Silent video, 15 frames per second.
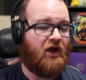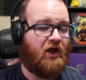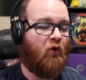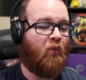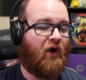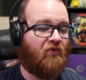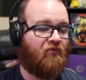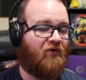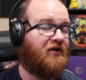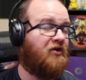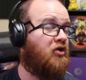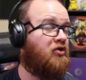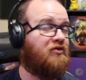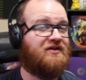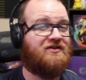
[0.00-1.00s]
while Red
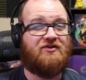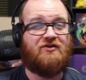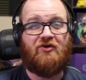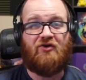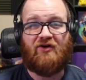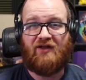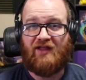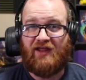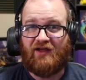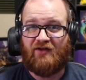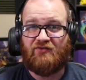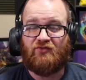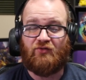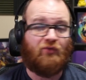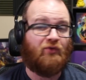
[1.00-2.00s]
Hulk is in your
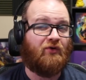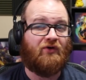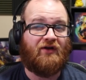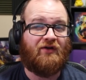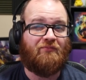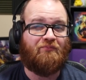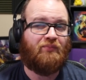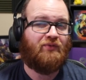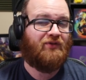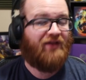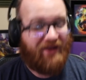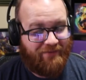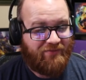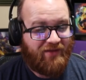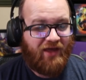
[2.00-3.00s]
hand or in play.